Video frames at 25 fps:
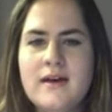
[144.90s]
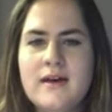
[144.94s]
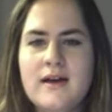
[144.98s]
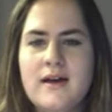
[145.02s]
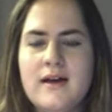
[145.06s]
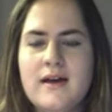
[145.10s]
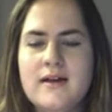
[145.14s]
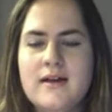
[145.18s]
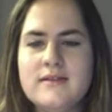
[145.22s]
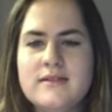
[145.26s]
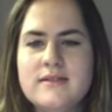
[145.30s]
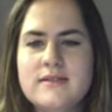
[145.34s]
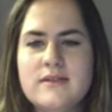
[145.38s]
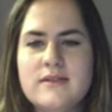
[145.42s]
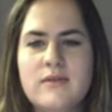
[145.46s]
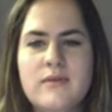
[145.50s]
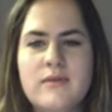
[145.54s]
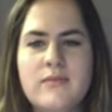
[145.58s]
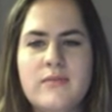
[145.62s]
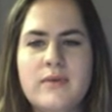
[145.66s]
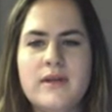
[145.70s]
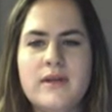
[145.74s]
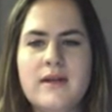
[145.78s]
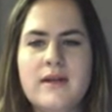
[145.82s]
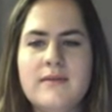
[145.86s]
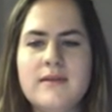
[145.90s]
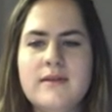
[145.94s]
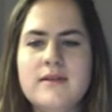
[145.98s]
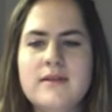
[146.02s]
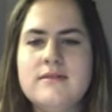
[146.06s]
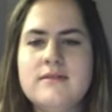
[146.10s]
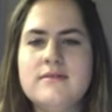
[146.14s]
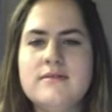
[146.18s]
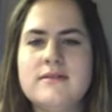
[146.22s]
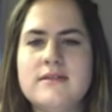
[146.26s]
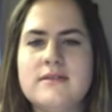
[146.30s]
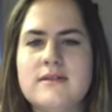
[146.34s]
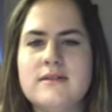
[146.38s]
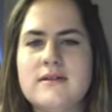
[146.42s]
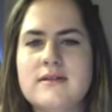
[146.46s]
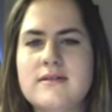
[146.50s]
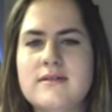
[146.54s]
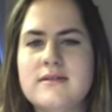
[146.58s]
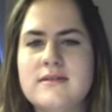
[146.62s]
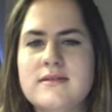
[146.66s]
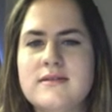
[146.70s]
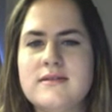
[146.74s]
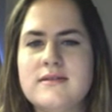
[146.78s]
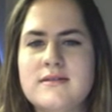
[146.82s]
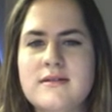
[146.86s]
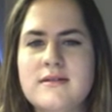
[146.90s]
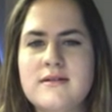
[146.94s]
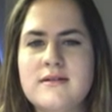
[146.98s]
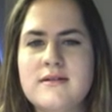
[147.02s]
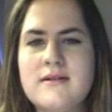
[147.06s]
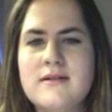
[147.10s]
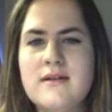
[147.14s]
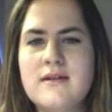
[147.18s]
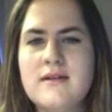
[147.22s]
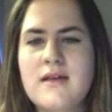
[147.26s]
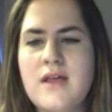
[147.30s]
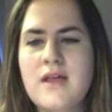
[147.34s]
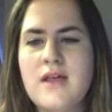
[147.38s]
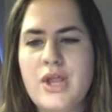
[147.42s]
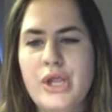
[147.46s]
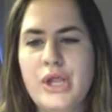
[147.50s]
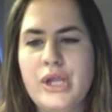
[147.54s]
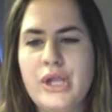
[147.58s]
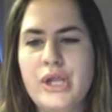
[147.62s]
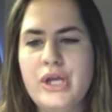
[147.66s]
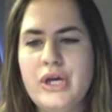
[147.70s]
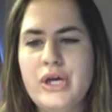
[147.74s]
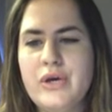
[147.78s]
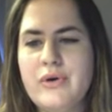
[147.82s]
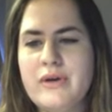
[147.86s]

So what I'm going to do is I'm going to start low.